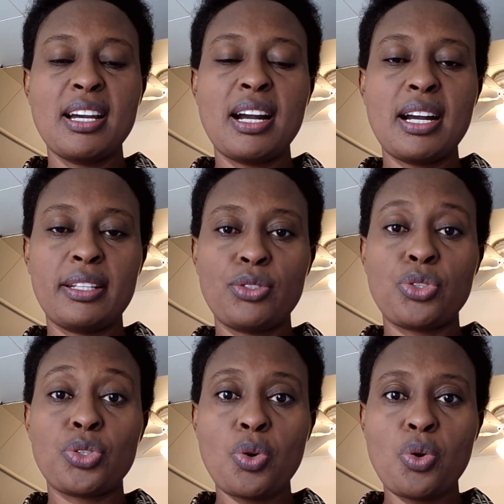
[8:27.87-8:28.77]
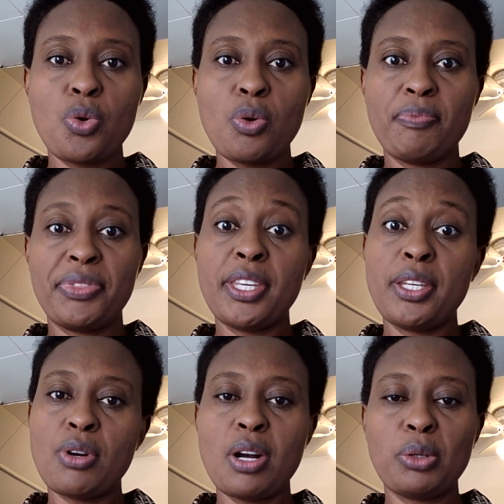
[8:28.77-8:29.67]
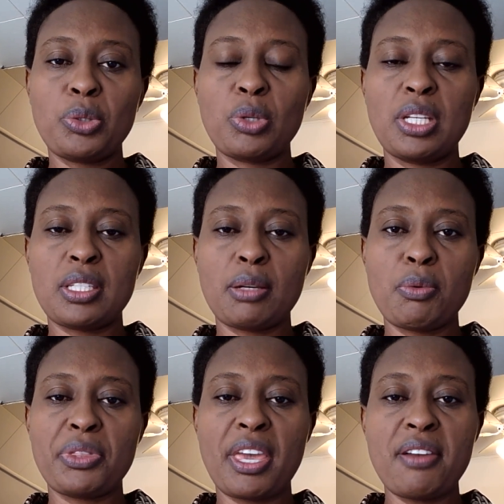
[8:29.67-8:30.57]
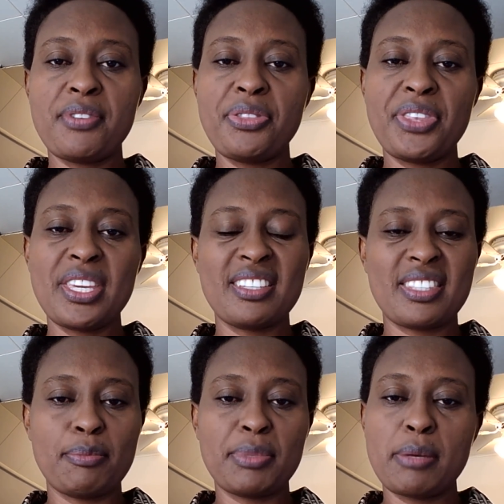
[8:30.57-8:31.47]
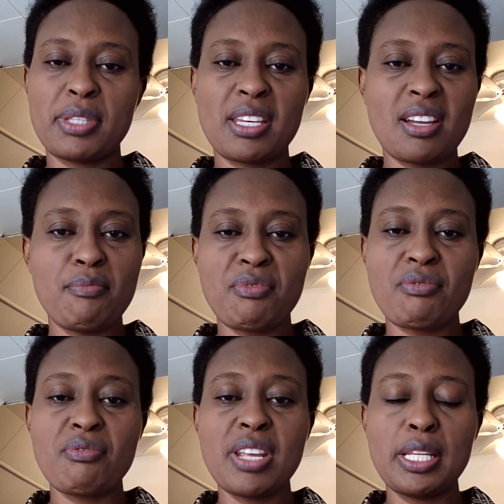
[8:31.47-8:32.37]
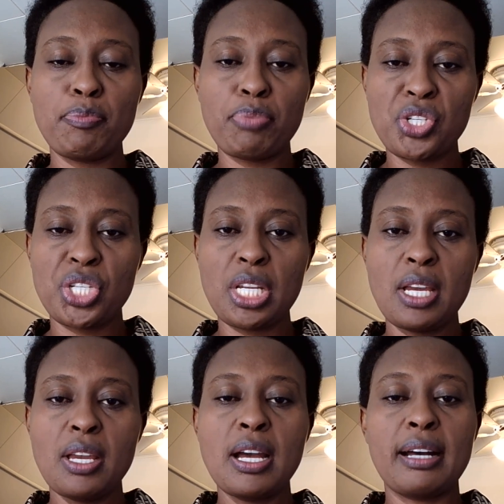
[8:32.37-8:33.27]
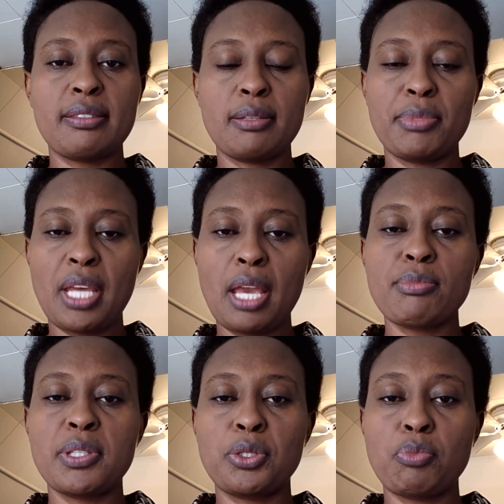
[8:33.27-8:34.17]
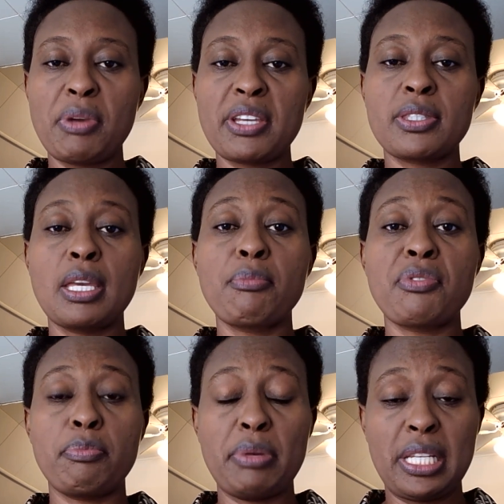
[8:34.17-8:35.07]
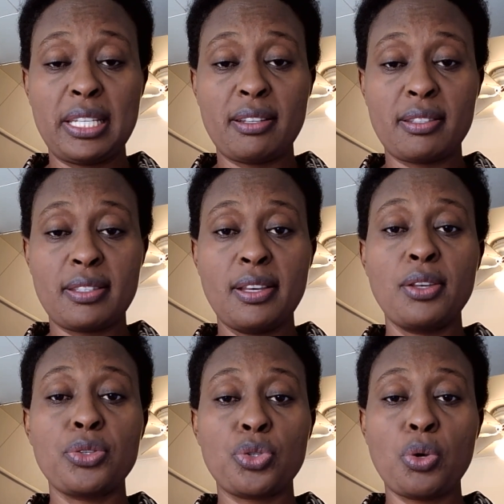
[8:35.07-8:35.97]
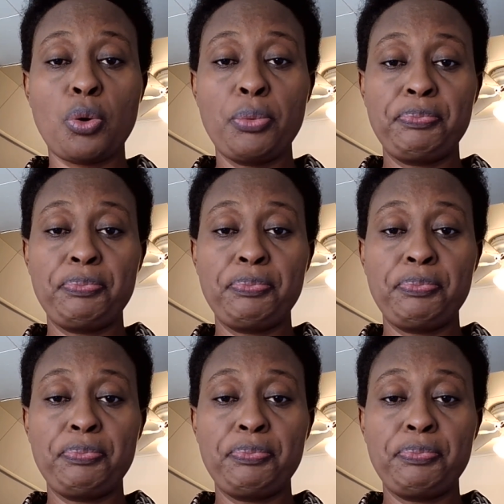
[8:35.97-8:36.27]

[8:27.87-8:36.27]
And so they know how to get away with everything. And sometimes they come really pushy. And sometimes it makes them rebellious. So